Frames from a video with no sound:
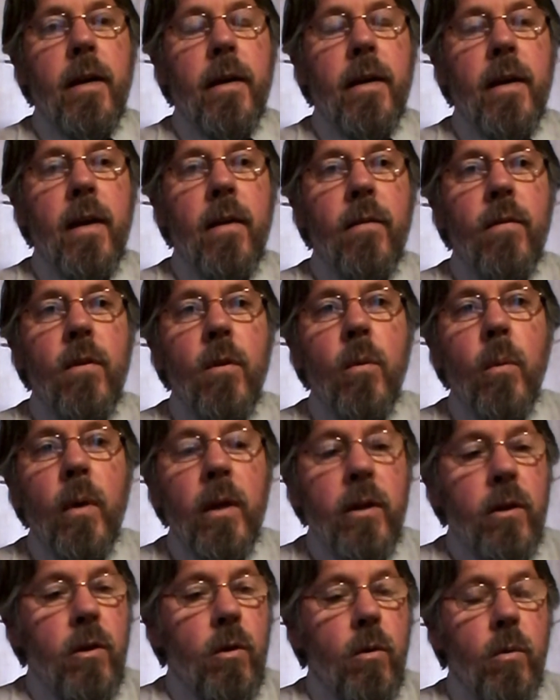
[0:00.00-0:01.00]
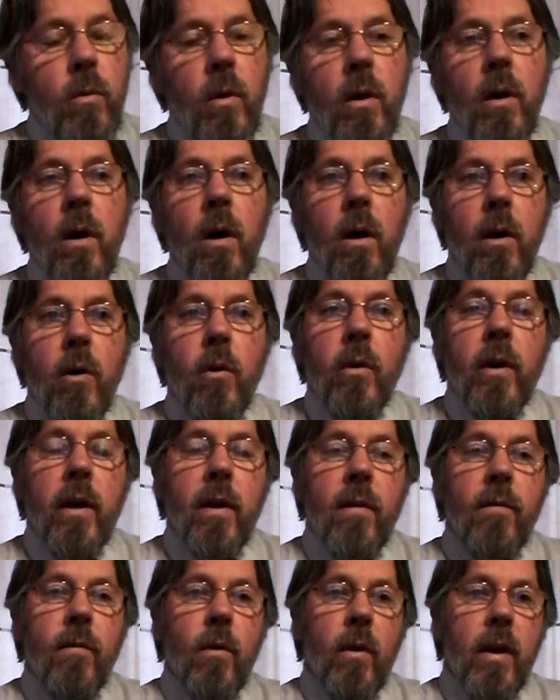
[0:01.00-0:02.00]
give you what you are
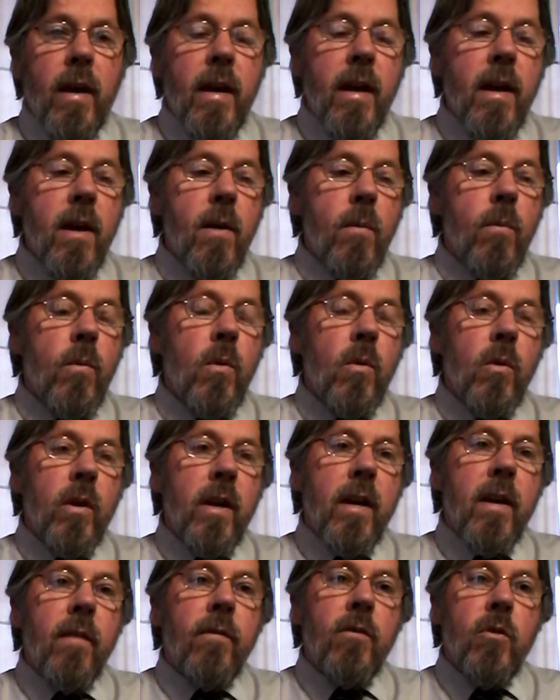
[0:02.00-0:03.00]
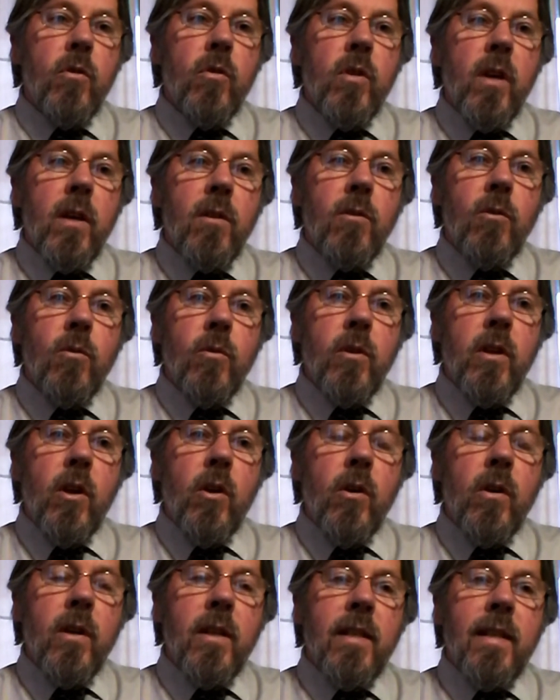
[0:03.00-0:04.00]
looking for. He will give to those who
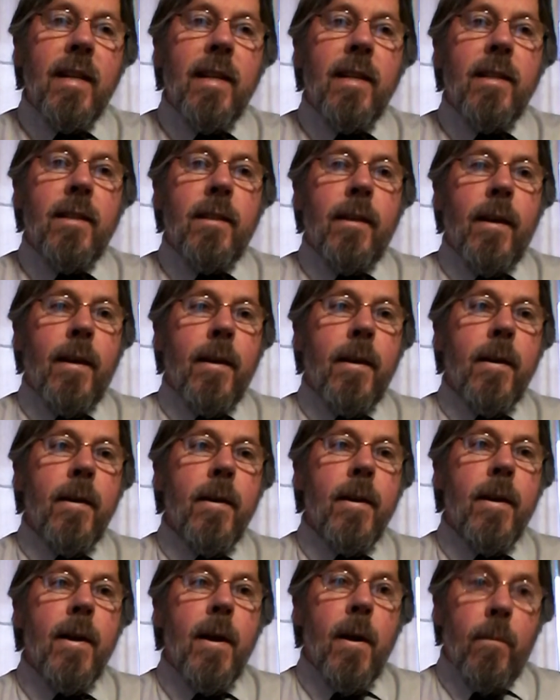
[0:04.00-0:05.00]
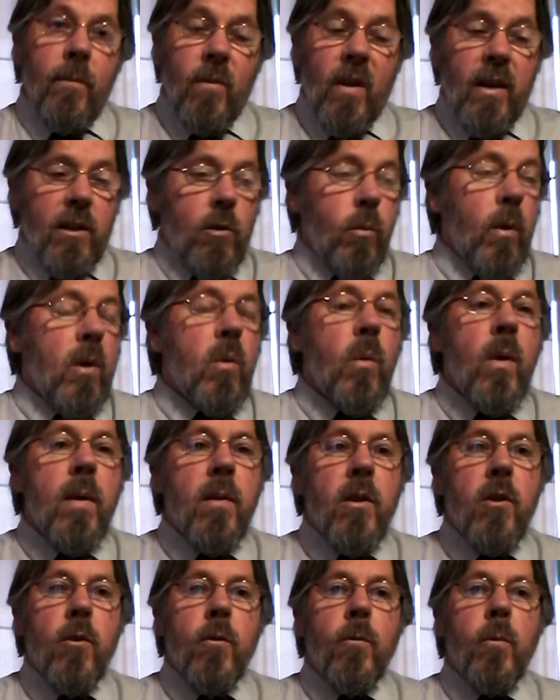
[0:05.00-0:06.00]
earnestly seek. And that's what we
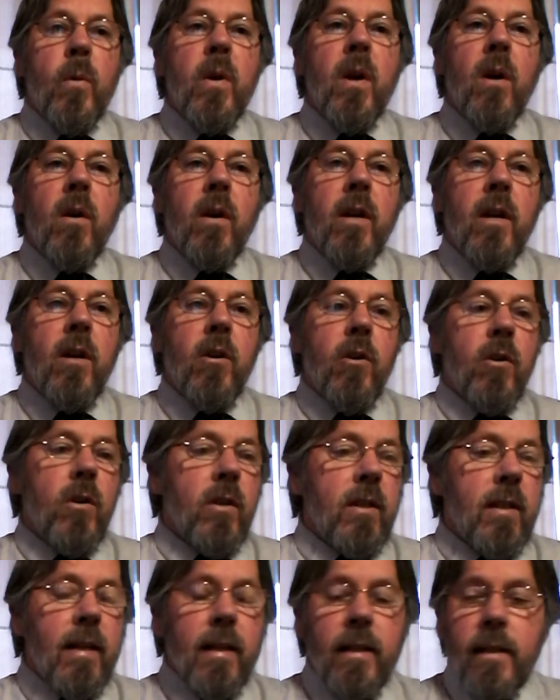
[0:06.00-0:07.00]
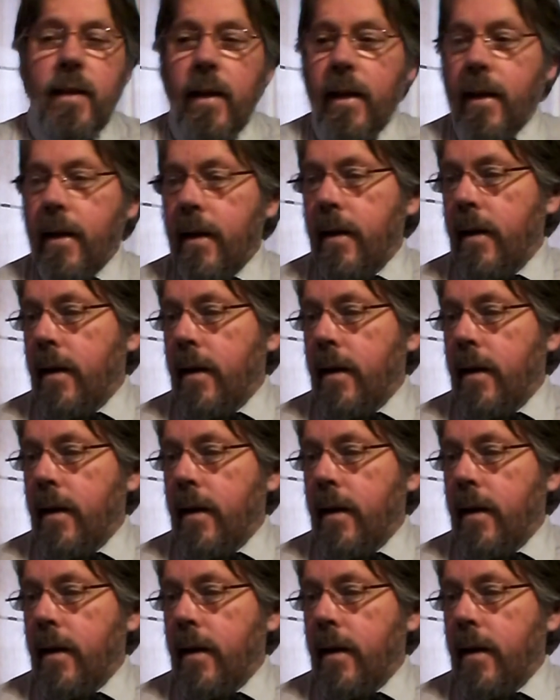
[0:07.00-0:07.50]
do. We are going to earnestly seek.